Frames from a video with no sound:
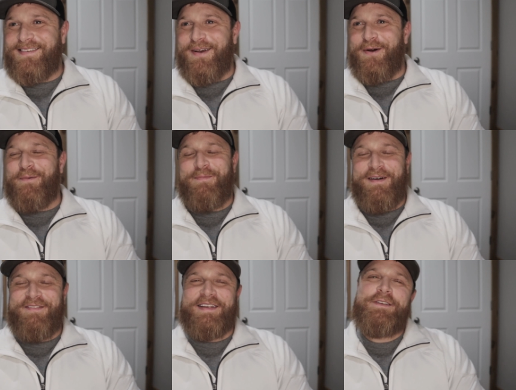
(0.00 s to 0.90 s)
So yeah.
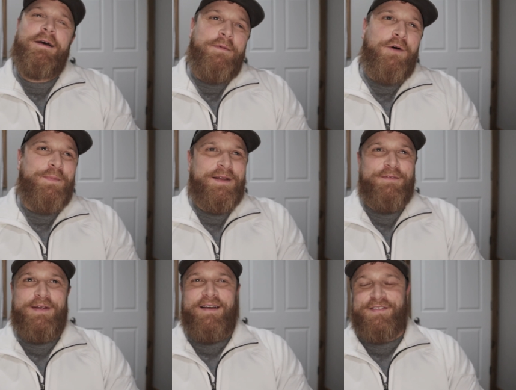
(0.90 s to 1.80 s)
perfect. So I'm
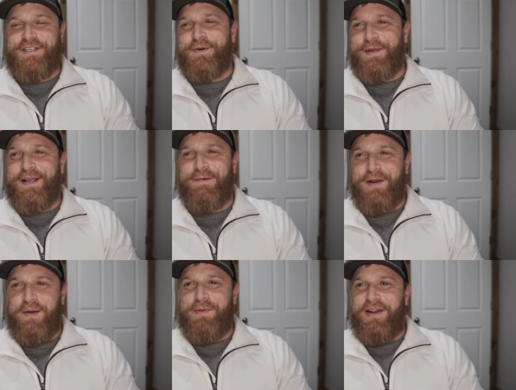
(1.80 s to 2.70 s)
hoping we have a showing
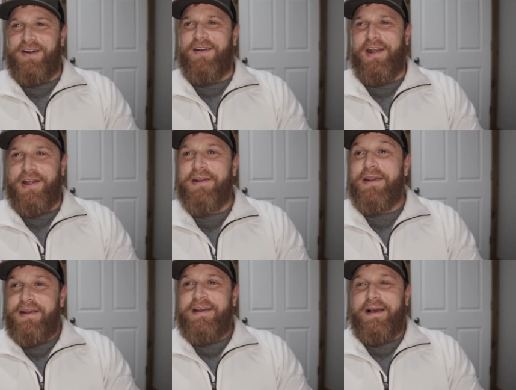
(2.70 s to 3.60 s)
coming up here and
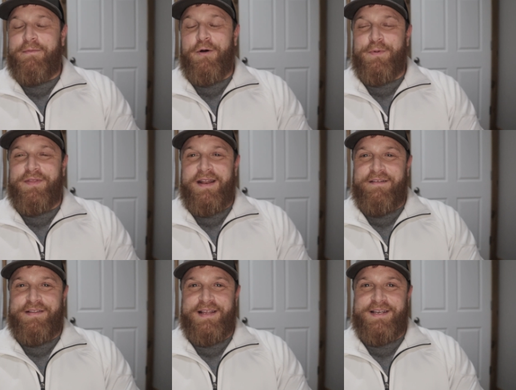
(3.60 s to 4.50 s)
I'm hoping that
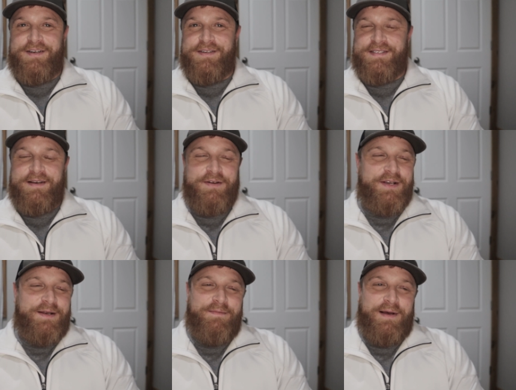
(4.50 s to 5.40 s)
everything turns out good.